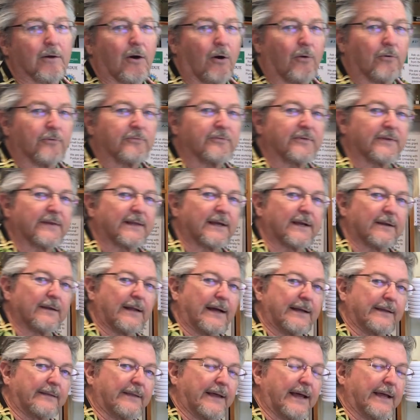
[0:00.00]
holds it there
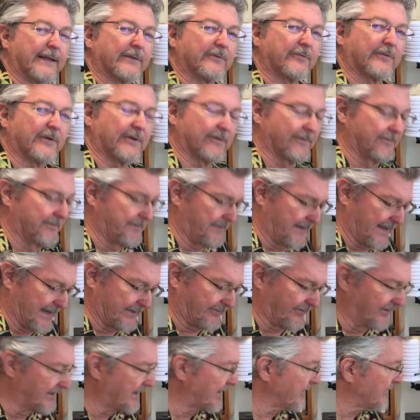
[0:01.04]
like that. So
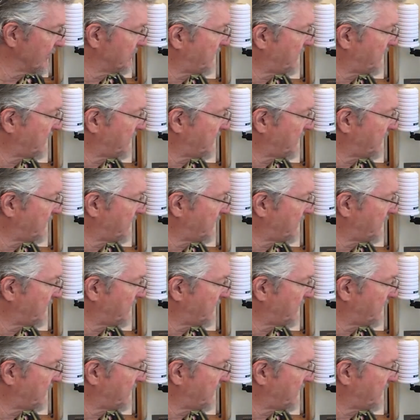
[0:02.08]
that's another